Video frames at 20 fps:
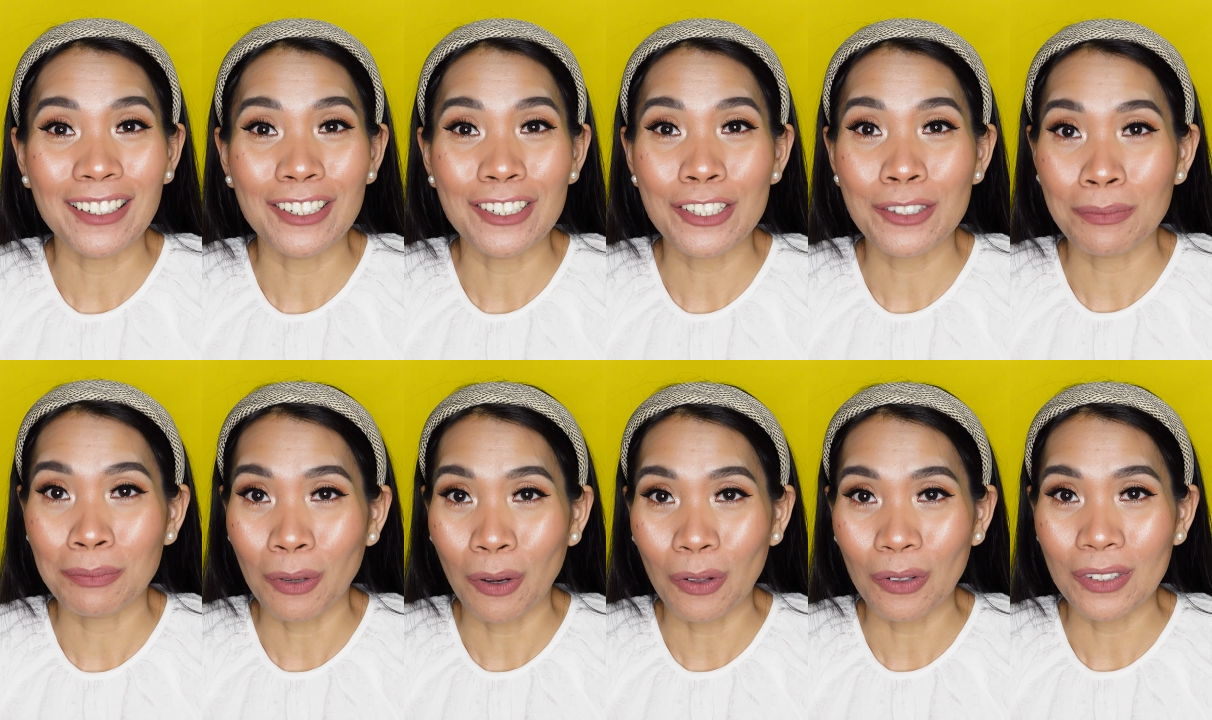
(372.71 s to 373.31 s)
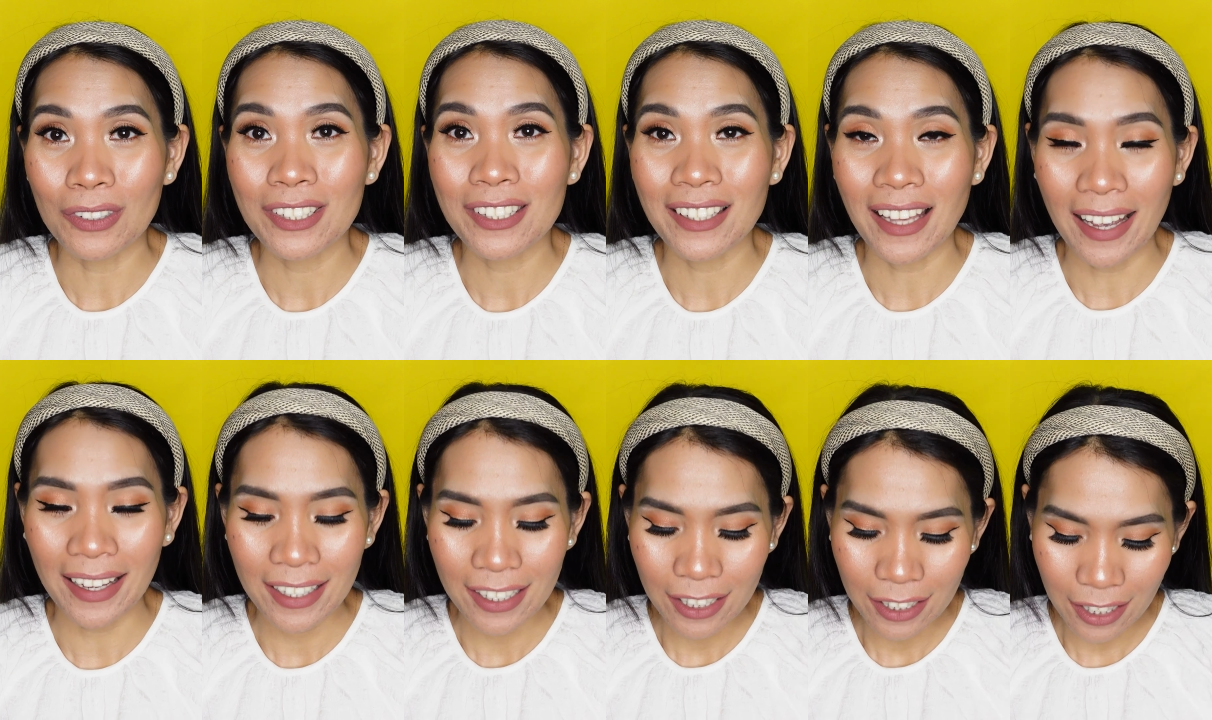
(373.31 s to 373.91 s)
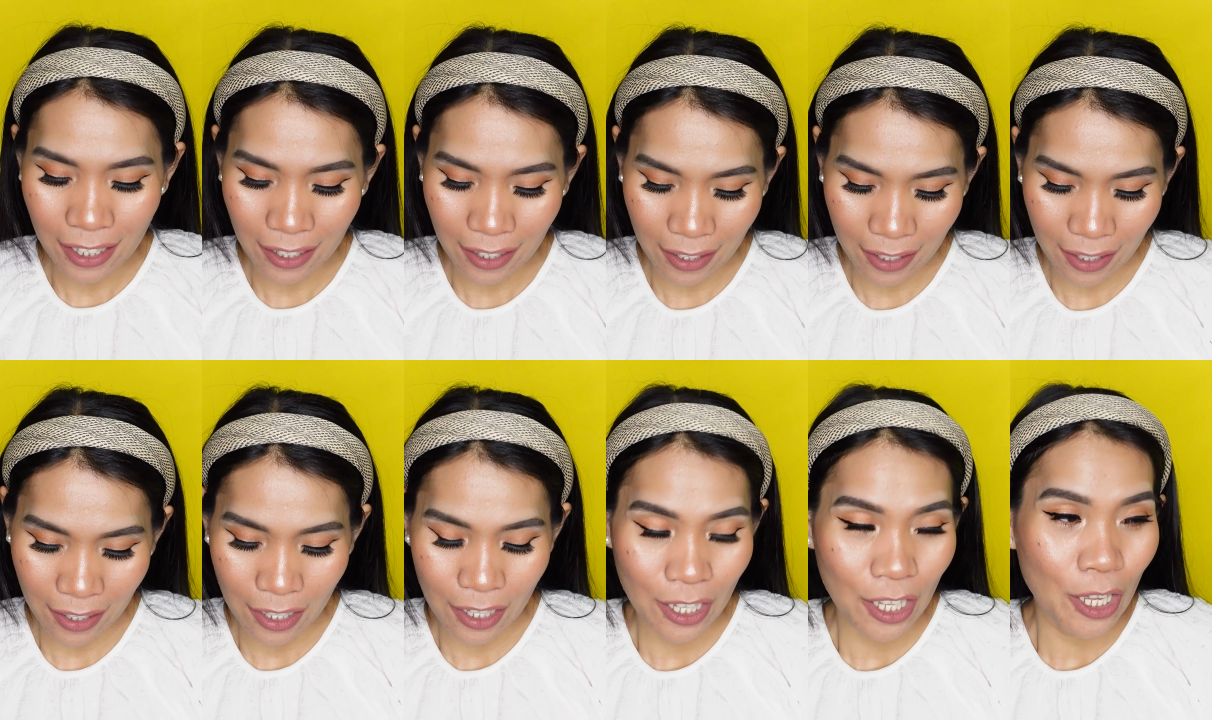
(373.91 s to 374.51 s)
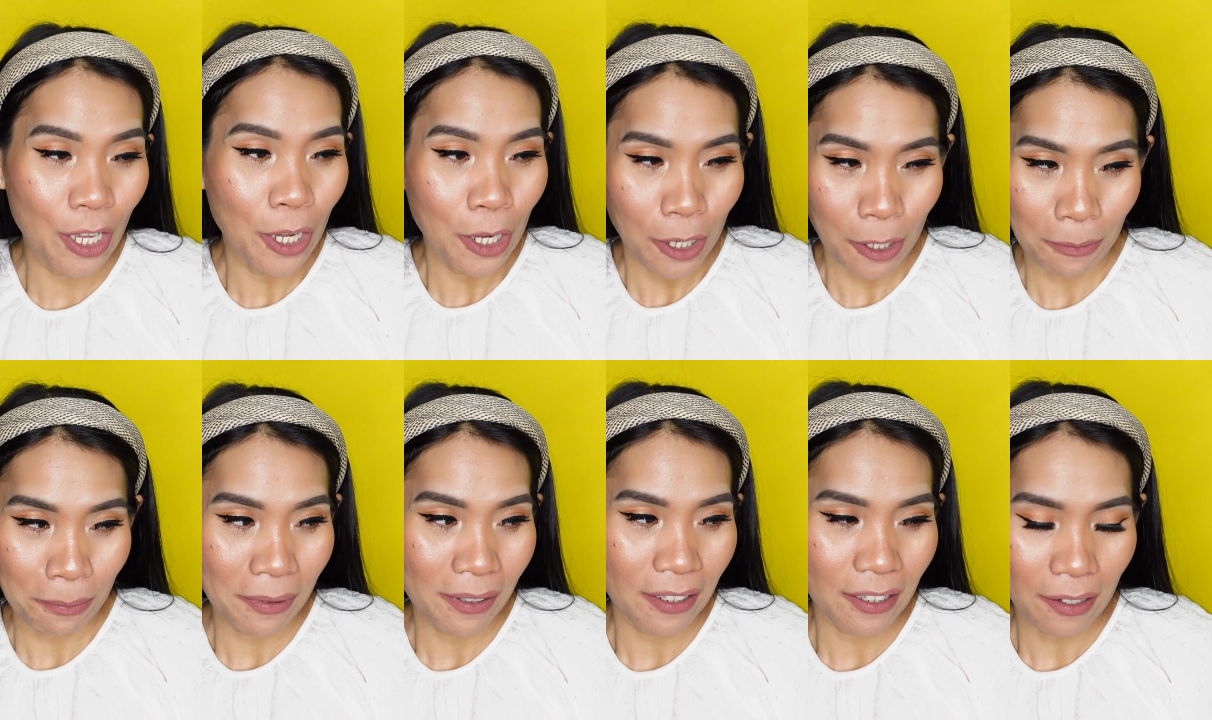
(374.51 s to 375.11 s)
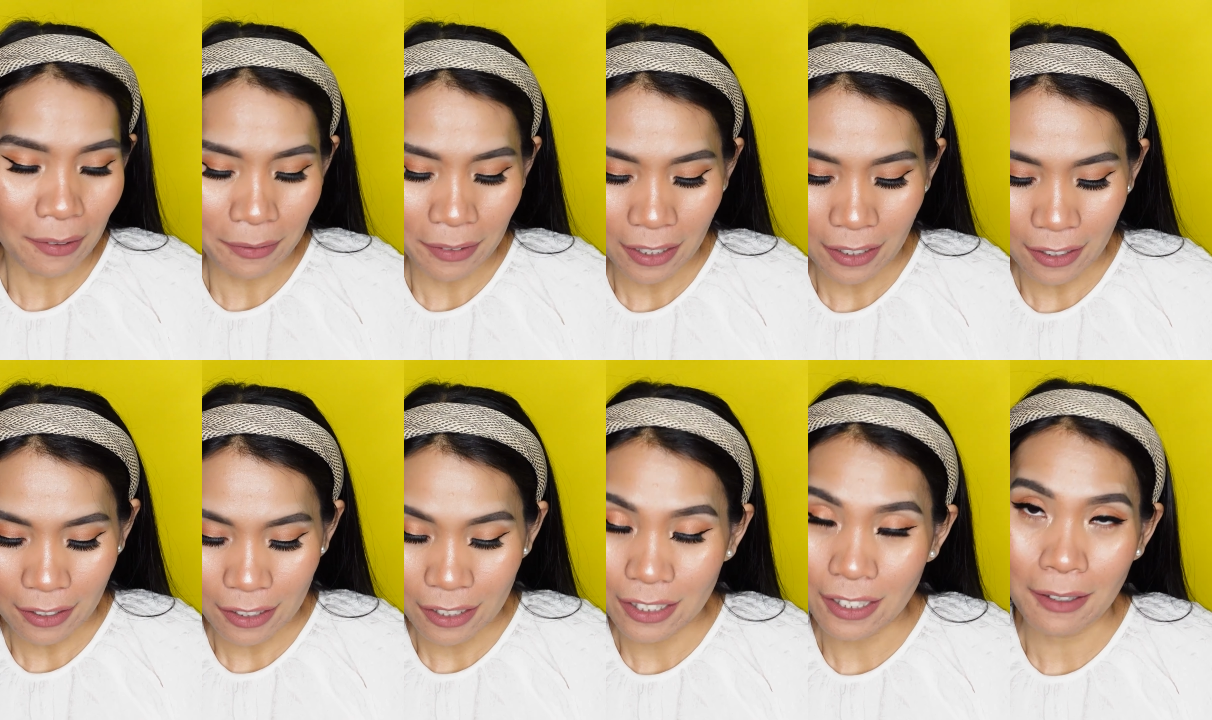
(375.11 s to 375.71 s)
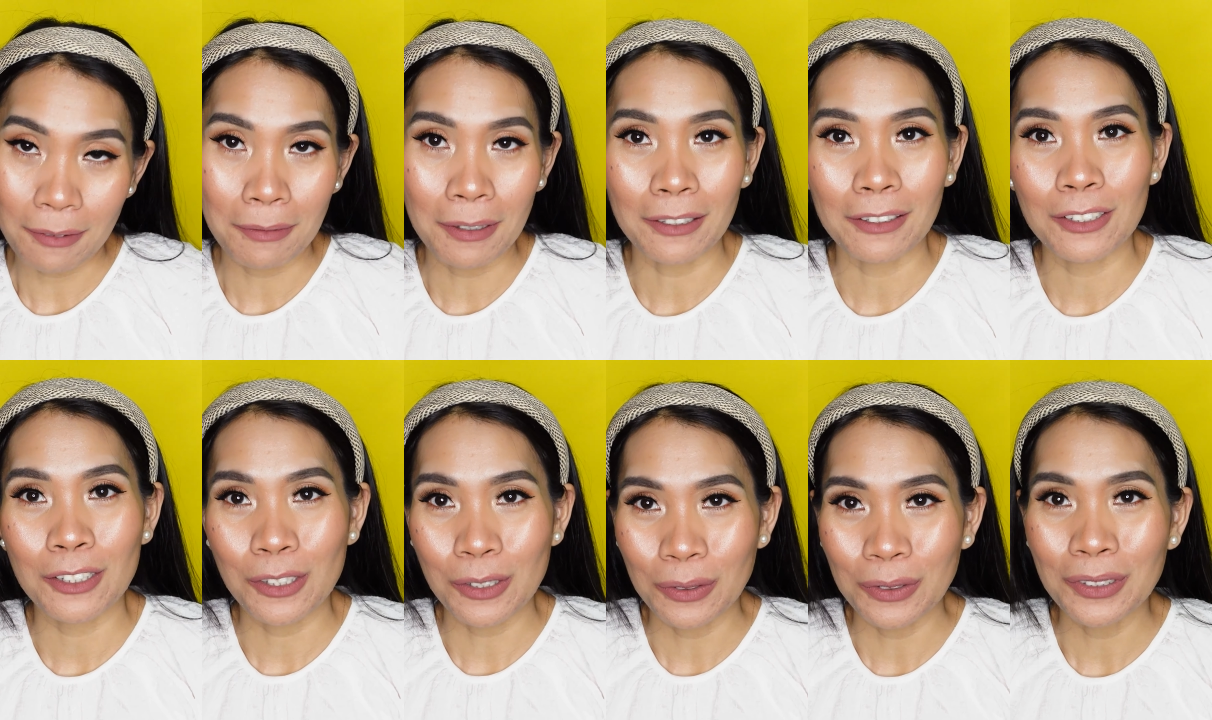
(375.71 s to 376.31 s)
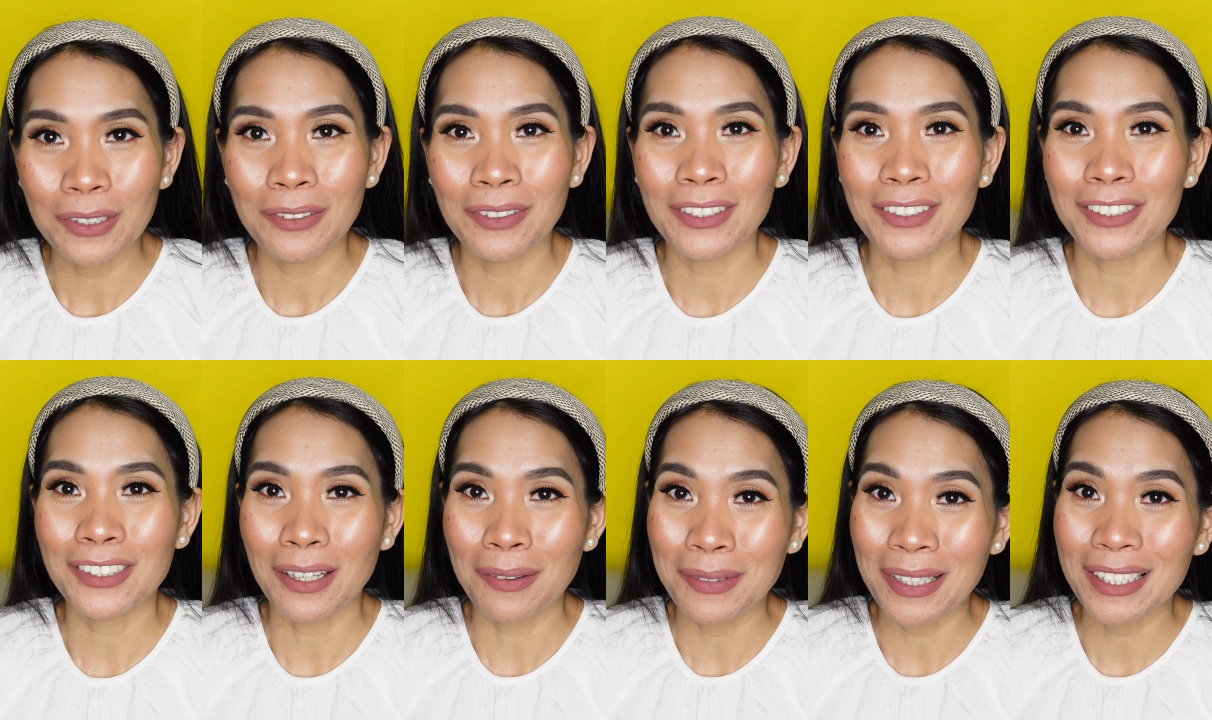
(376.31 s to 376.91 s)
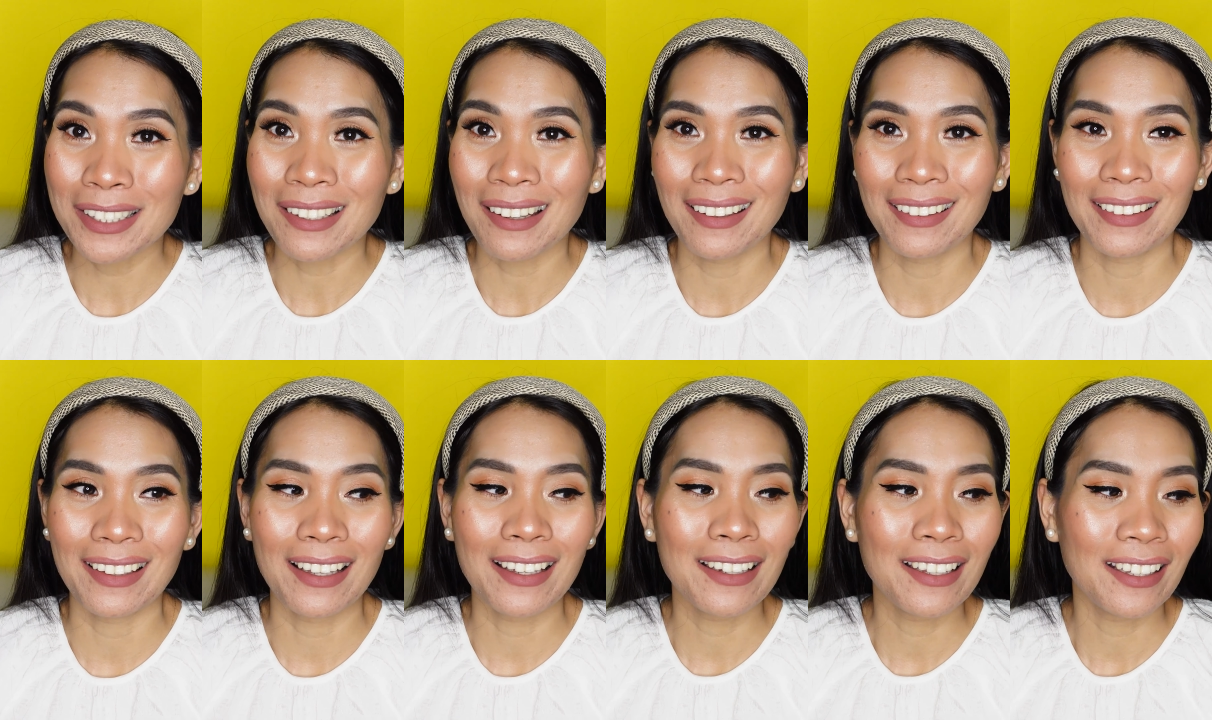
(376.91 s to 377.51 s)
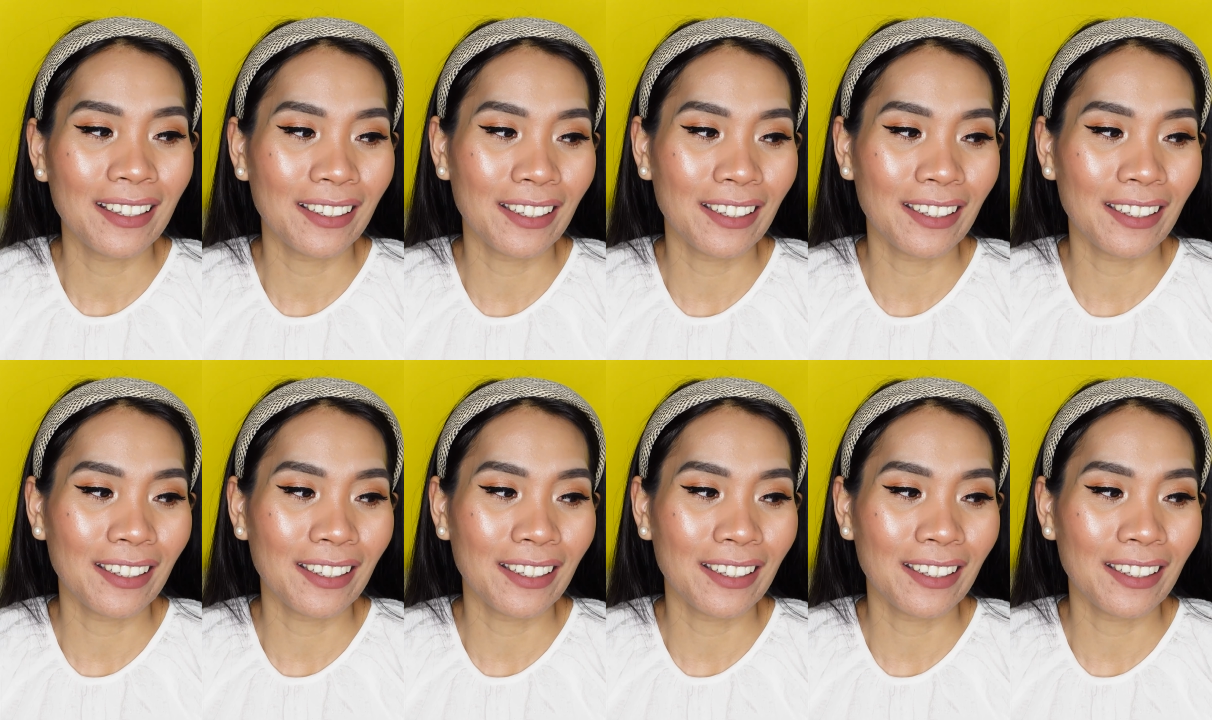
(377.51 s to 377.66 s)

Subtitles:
small size. Hopefully I'm gonna receive it soon because I'm excited.